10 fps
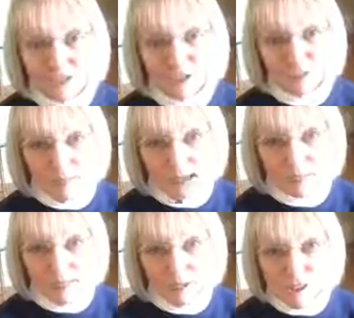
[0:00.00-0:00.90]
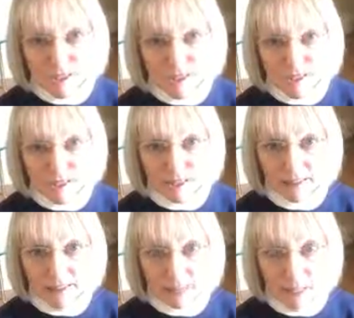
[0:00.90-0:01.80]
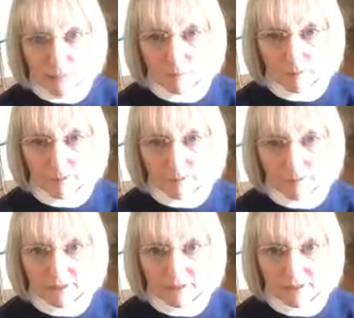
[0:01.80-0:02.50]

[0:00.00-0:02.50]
do background checks on these people.